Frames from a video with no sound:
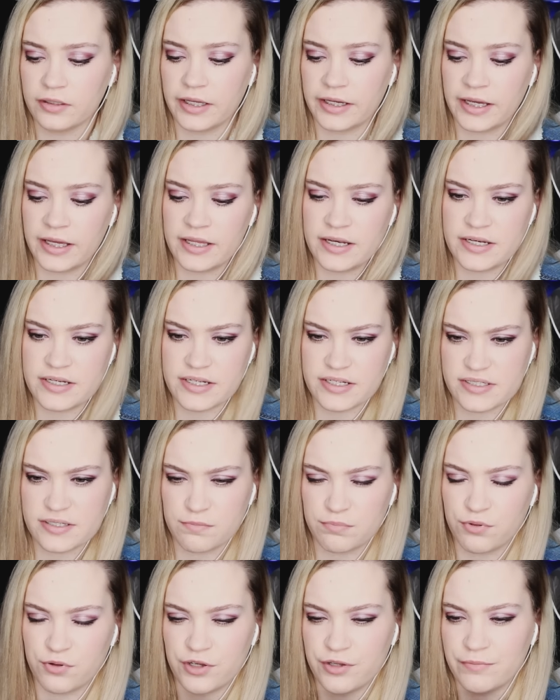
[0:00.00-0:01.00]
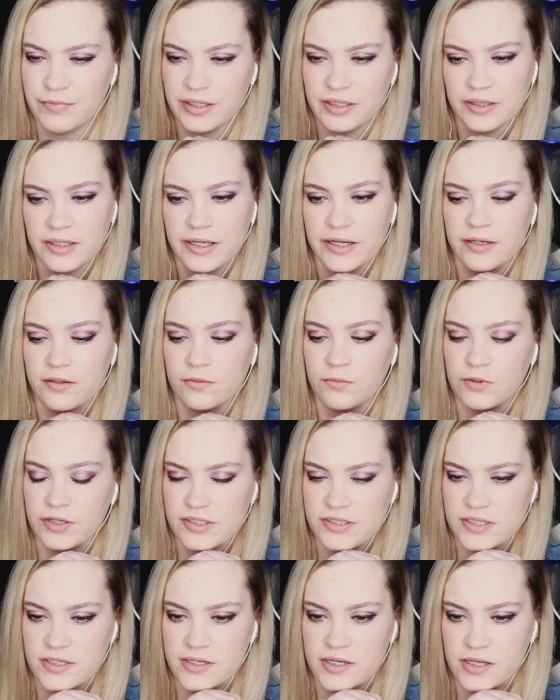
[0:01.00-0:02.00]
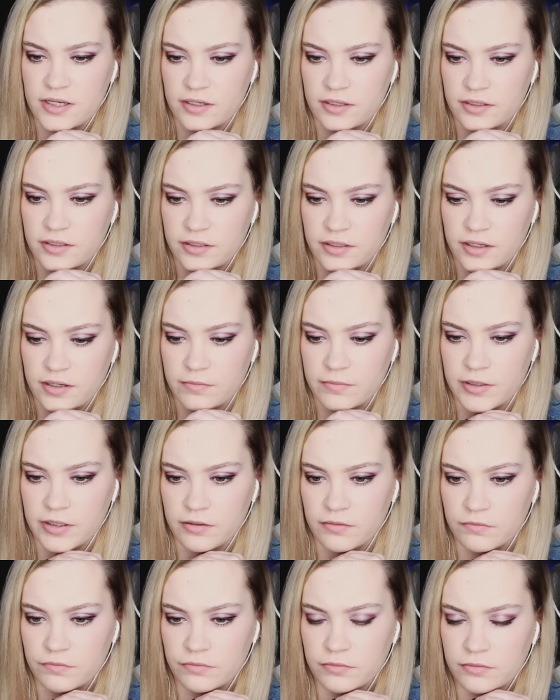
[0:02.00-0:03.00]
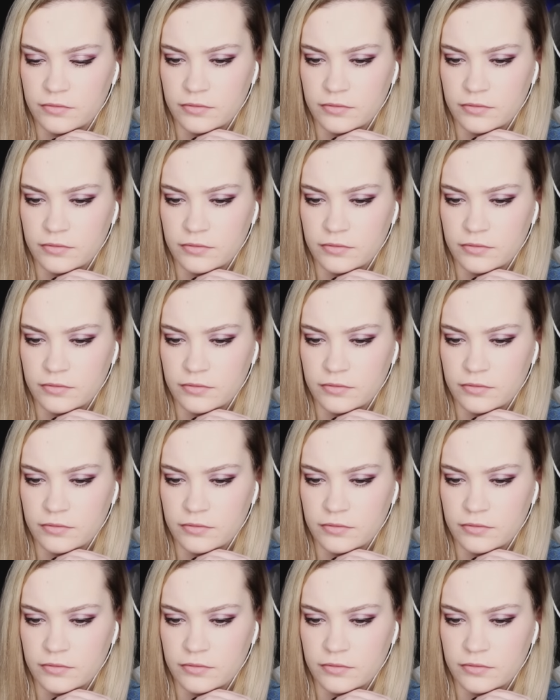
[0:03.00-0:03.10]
Like, in disappointment that it went to Nia and not Maeve.